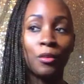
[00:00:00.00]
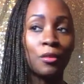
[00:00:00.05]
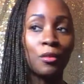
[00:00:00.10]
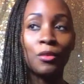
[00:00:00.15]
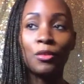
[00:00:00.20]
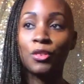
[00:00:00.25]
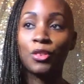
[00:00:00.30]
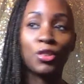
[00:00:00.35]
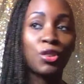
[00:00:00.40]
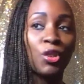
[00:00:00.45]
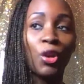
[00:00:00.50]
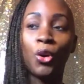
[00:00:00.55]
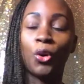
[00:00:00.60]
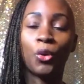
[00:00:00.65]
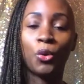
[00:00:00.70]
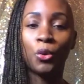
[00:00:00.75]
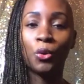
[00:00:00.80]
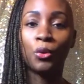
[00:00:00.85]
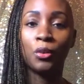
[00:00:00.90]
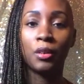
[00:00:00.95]

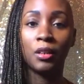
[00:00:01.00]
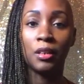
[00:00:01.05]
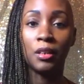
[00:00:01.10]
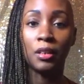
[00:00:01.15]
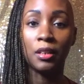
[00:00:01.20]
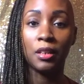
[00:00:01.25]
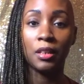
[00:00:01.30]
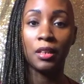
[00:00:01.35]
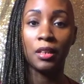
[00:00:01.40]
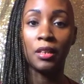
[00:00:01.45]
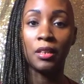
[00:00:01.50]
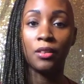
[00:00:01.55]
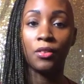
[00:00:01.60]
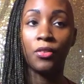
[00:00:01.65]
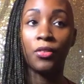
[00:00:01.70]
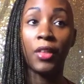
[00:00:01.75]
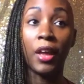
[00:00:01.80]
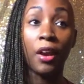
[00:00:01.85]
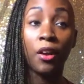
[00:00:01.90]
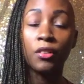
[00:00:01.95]
So
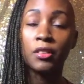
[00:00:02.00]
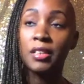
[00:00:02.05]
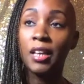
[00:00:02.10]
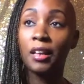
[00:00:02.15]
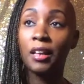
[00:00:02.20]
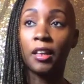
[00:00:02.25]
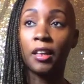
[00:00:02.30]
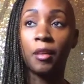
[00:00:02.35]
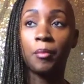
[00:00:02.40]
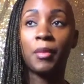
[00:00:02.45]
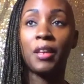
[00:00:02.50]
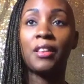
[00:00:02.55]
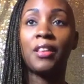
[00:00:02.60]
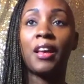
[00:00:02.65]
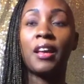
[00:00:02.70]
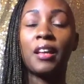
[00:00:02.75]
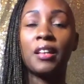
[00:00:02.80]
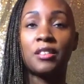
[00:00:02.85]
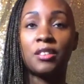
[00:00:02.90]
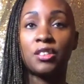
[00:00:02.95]
they're telling me
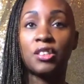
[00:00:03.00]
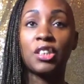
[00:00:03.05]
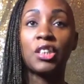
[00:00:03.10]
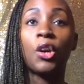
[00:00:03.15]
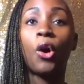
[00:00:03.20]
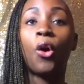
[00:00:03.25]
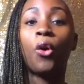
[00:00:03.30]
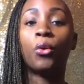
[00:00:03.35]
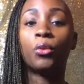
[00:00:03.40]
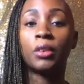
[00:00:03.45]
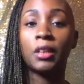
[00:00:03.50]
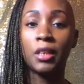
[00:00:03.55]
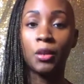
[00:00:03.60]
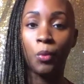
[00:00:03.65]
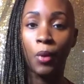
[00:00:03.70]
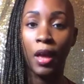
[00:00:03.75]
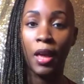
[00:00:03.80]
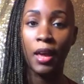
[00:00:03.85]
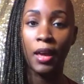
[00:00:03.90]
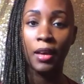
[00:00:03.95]
that it's the only
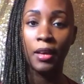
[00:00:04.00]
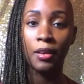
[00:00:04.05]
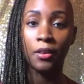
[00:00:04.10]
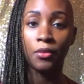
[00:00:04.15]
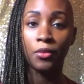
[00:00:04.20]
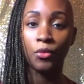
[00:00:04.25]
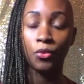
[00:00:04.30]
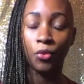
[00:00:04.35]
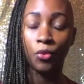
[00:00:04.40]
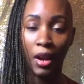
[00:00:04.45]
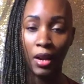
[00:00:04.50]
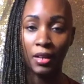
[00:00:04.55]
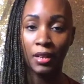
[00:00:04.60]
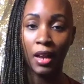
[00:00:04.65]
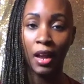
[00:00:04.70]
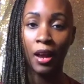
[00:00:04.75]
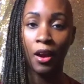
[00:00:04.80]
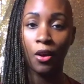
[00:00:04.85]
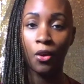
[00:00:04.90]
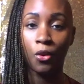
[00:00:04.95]
way right
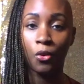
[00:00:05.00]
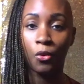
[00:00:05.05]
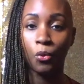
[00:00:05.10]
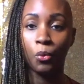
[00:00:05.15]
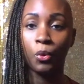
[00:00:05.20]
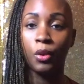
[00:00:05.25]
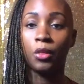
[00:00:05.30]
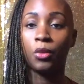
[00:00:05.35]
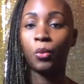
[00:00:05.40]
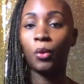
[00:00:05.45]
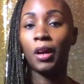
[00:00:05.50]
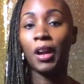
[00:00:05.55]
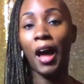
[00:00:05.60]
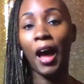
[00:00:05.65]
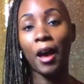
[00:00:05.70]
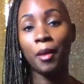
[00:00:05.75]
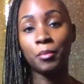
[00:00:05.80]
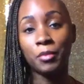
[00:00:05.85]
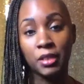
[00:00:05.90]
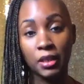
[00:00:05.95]
now with what
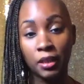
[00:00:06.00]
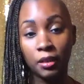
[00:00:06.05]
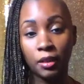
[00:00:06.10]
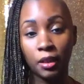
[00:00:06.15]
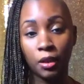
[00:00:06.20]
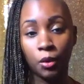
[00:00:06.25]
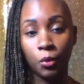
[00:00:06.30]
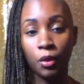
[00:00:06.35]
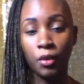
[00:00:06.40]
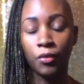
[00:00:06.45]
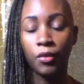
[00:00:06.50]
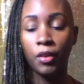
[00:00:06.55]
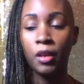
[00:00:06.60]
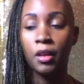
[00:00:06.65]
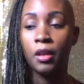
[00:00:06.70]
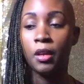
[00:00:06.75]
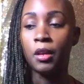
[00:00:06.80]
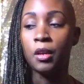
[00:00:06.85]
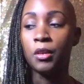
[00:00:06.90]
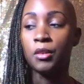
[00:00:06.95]
I'm dealing with.
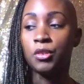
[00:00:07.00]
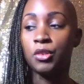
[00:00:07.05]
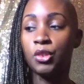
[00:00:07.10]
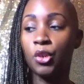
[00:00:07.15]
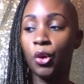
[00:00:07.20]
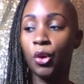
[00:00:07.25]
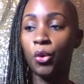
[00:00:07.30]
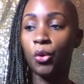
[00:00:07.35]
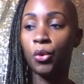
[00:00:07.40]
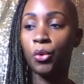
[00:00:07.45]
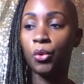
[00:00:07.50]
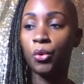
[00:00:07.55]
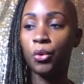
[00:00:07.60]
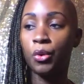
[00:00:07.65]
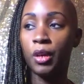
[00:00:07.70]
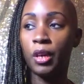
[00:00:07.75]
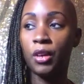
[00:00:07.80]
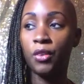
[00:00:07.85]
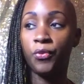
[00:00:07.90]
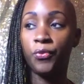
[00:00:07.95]
So
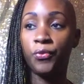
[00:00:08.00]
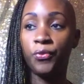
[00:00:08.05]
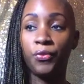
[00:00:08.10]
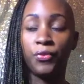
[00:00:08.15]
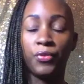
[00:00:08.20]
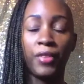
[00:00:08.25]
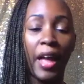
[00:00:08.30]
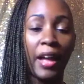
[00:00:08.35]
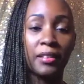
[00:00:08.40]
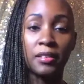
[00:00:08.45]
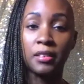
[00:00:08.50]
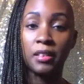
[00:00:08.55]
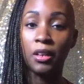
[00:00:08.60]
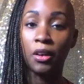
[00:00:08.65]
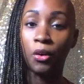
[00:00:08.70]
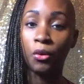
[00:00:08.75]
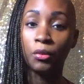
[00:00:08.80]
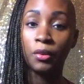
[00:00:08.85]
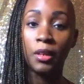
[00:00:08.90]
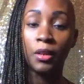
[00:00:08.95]
if that's the
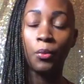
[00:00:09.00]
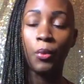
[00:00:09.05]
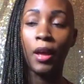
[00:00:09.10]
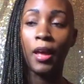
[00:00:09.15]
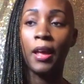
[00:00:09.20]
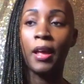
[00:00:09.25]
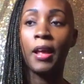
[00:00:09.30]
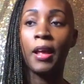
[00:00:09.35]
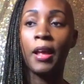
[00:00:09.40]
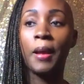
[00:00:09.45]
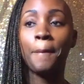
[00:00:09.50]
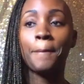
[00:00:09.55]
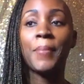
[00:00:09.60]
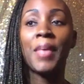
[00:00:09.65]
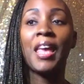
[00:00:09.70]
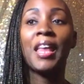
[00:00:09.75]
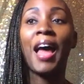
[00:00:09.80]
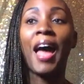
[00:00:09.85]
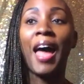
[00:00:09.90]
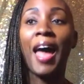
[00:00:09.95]
only way
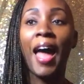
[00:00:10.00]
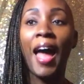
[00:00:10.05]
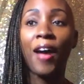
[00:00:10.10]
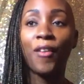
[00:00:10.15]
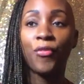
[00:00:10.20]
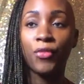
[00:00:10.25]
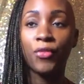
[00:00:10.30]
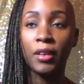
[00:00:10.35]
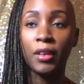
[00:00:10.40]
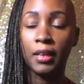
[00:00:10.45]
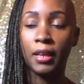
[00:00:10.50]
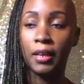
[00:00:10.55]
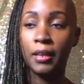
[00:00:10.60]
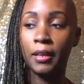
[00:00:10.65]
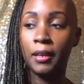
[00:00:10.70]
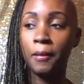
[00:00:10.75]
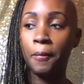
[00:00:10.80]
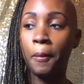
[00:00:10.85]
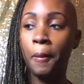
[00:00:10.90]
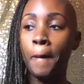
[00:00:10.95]
and I have to get
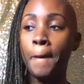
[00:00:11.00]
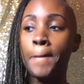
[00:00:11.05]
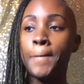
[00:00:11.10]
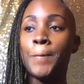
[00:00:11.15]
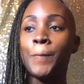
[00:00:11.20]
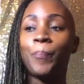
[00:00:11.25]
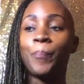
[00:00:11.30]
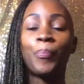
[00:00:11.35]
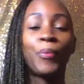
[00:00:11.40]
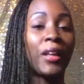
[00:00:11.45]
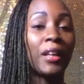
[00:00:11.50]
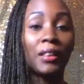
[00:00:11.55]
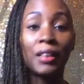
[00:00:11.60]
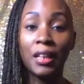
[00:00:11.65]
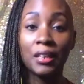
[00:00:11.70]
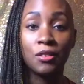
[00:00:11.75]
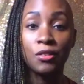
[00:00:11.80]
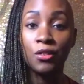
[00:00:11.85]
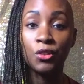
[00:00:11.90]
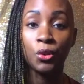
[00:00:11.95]
it, then
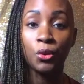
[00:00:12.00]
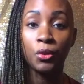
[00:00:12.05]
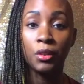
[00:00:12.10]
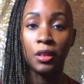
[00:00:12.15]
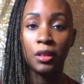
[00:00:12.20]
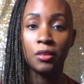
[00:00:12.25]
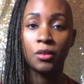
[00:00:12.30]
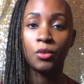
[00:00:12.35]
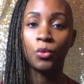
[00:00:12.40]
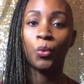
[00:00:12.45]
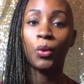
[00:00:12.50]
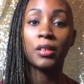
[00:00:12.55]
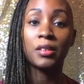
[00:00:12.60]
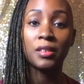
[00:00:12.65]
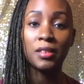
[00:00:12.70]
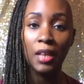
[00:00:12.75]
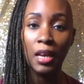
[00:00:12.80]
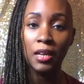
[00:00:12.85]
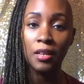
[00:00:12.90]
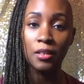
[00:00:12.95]
let's do this. What's
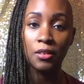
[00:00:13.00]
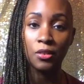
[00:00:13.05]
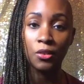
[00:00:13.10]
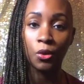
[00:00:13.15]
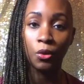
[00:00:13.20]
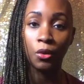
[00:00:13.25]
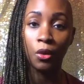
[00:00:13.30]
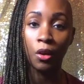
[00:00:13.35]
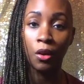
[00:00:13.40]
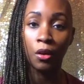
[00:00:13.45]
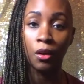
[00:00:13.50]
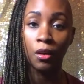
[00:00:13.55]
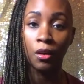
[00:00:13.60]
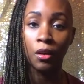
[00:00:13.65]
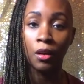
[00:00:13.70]
taking so long?